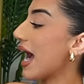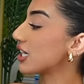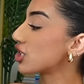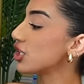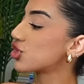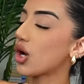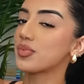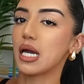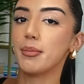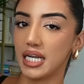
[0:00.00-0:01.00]
actually
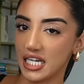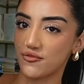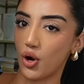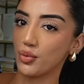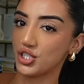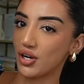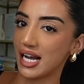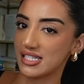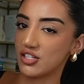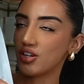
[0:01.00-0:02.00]
shopped at Manidwa, which you guys did